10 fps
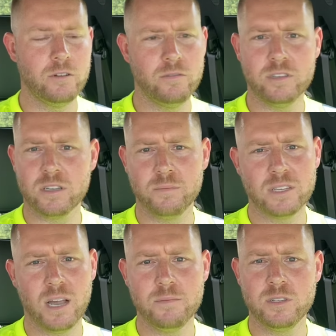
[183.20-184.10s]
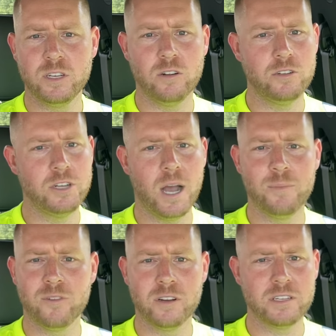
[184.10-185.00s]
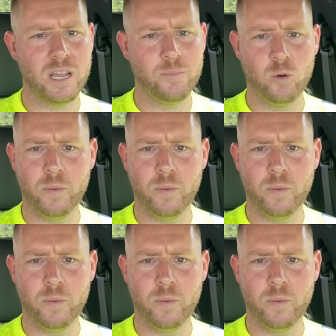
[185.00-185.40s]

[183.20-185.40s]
sometimes a job, for example,